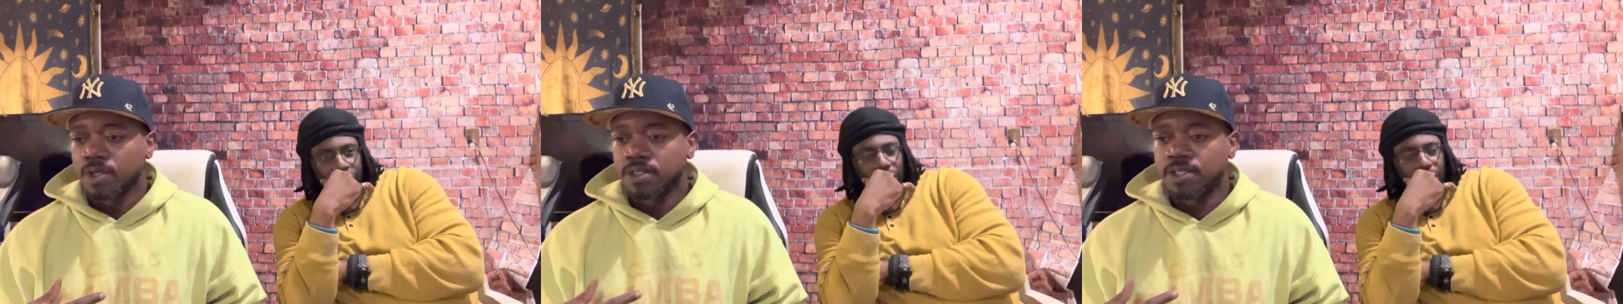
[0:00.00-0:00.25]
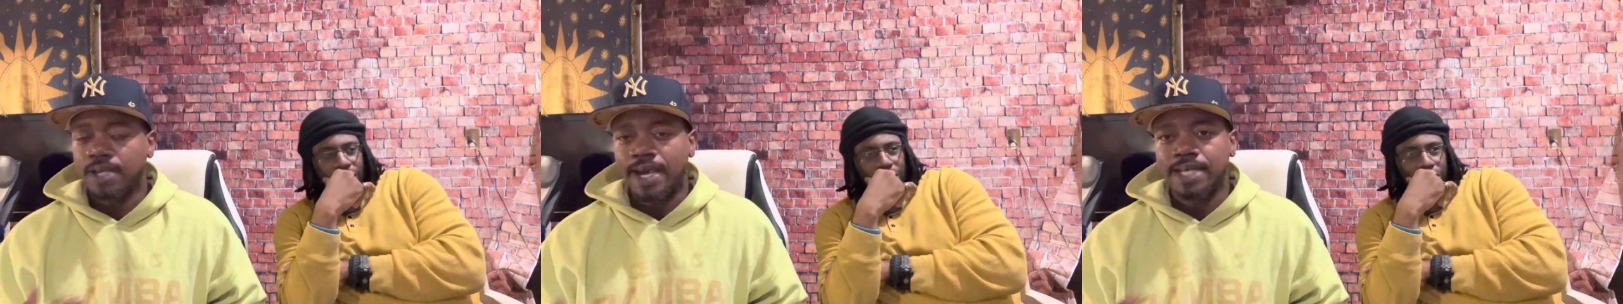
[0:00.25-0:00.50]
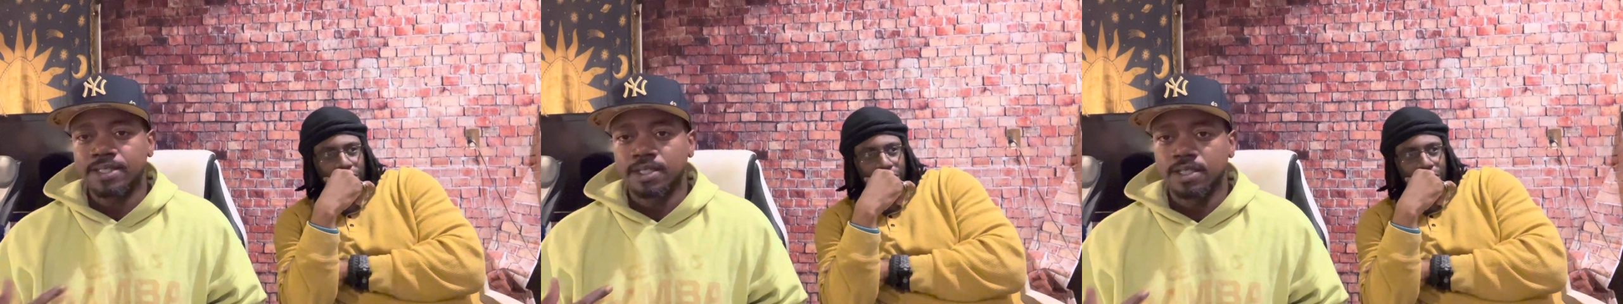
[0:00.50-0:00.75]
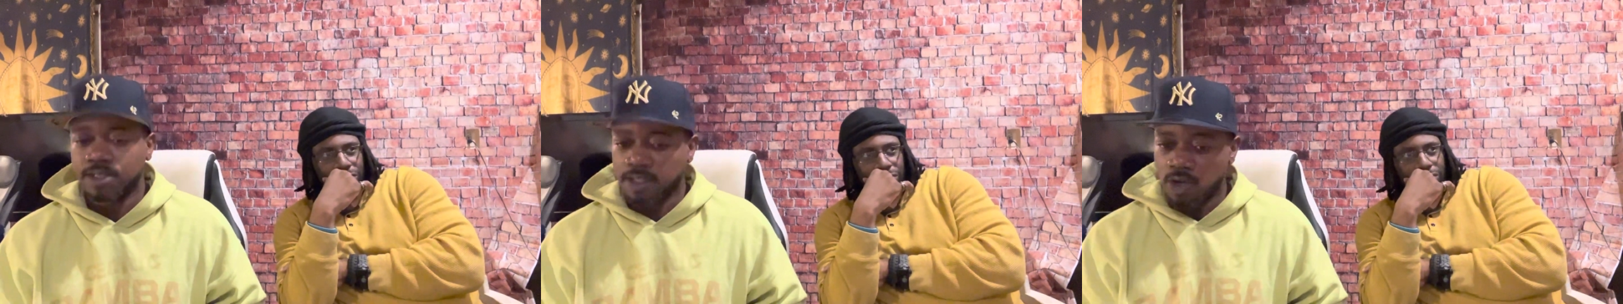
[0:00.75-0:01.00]
Speaker 1: she's
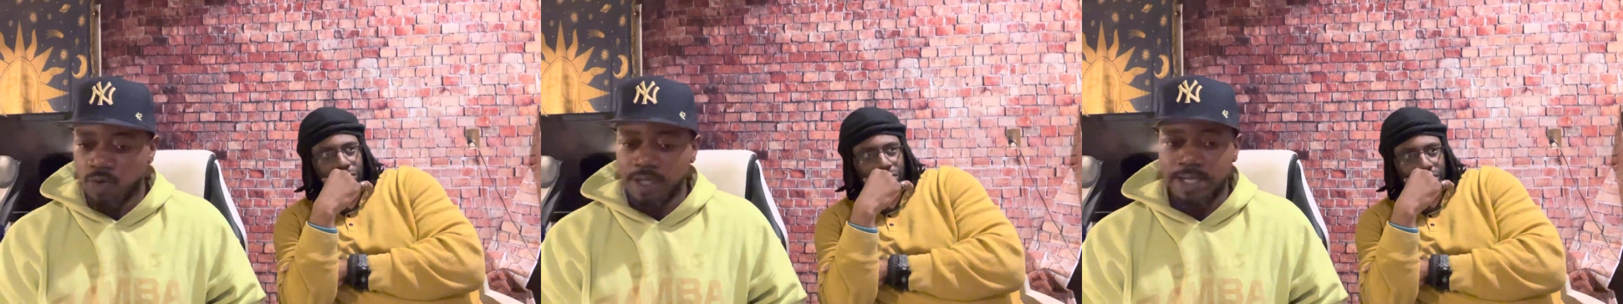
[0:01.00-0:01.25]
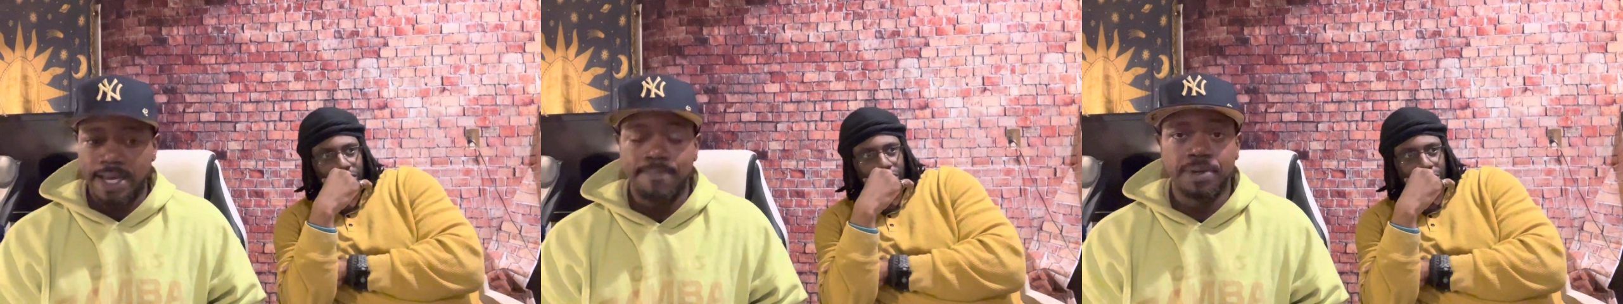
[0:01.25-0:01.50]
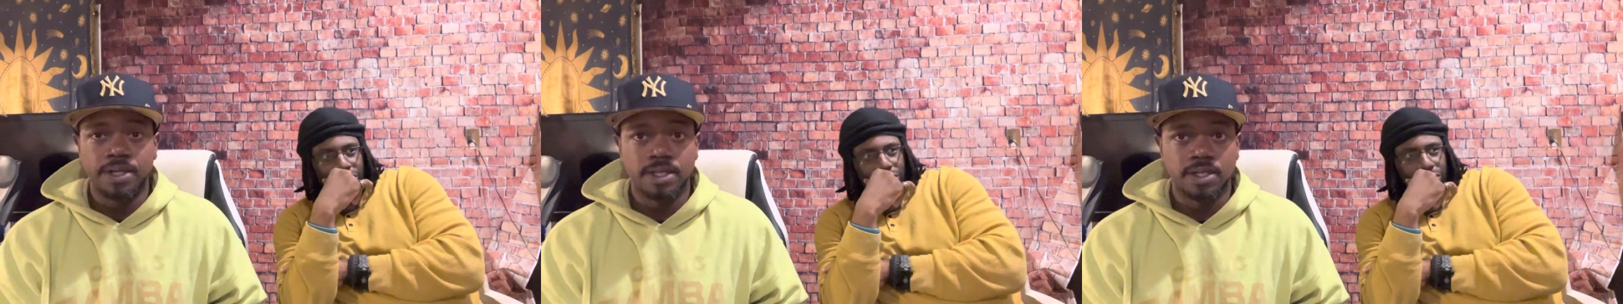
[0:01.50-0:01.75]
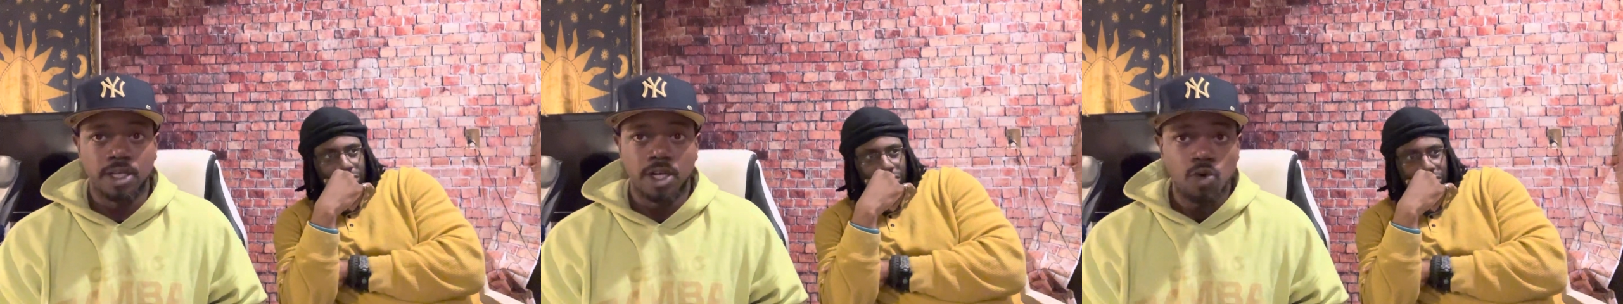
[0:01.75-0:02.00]
asking us to go get that
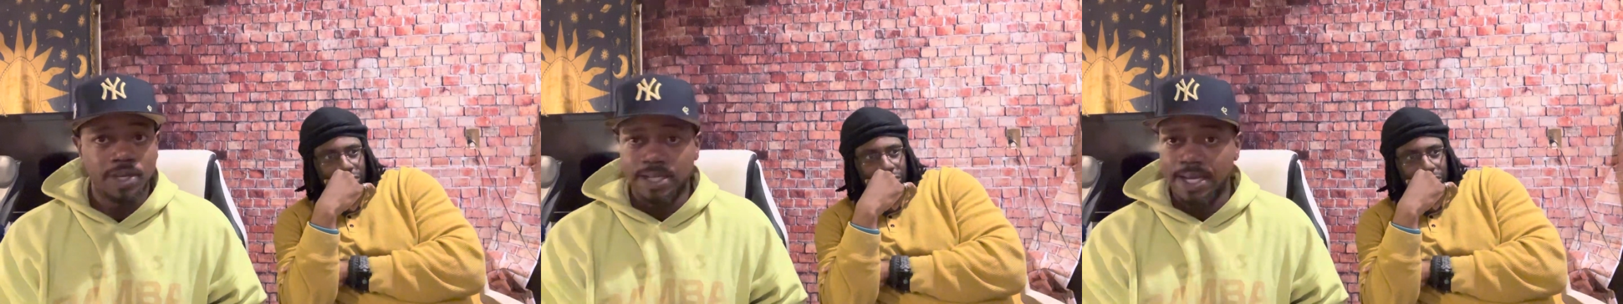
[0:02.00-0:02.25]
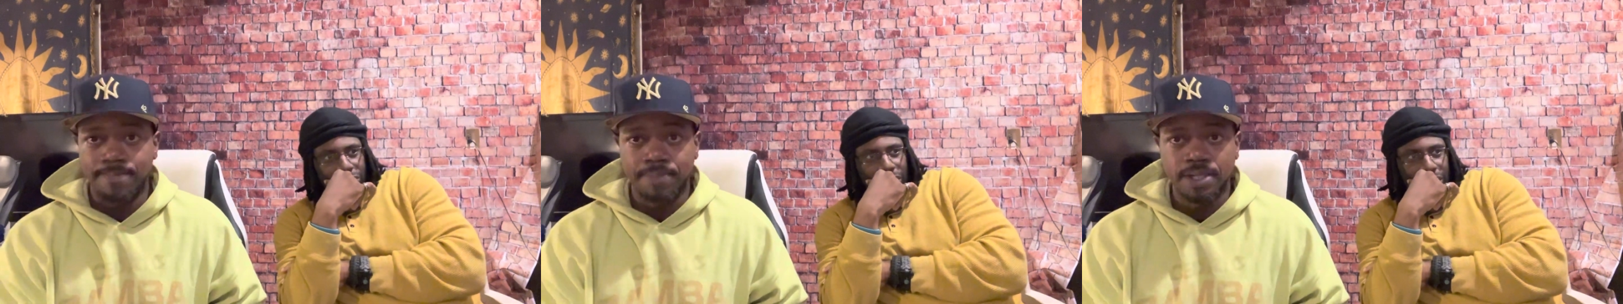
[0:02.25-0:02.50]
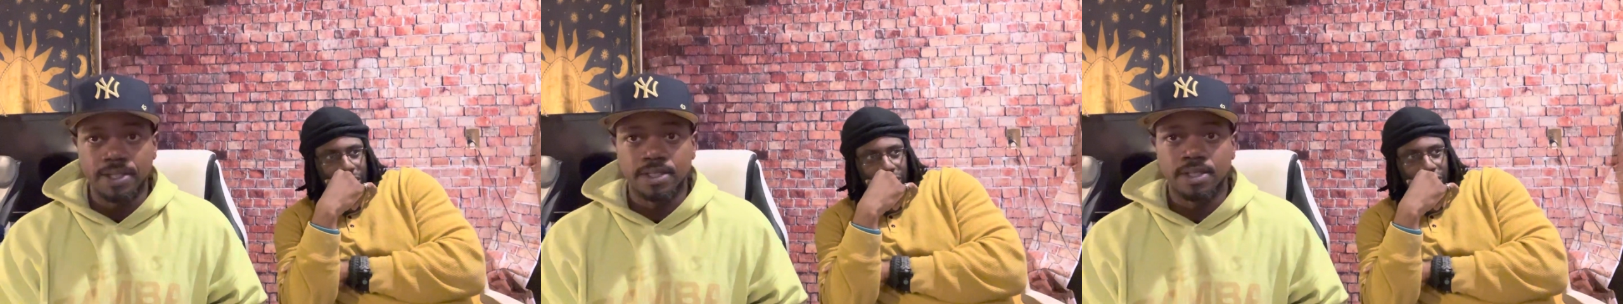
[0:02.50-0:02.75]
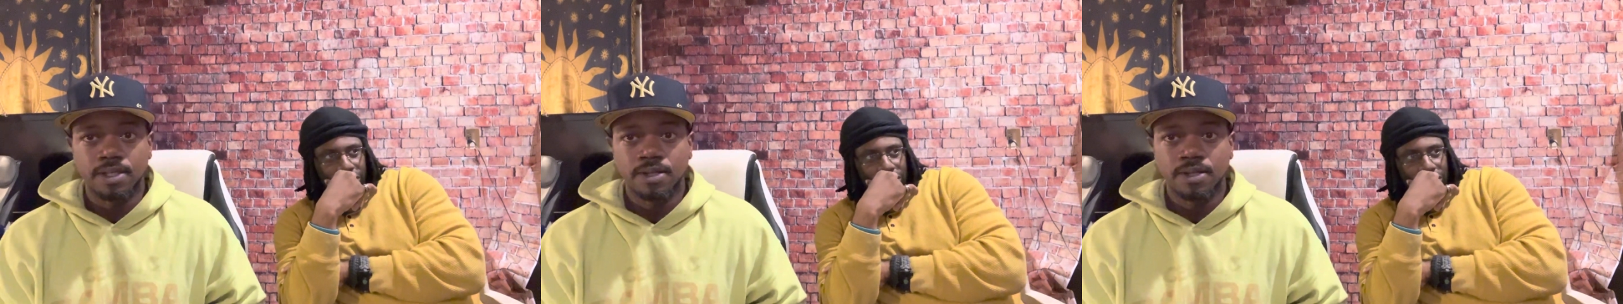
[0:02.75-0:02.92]
bug, go get that bug.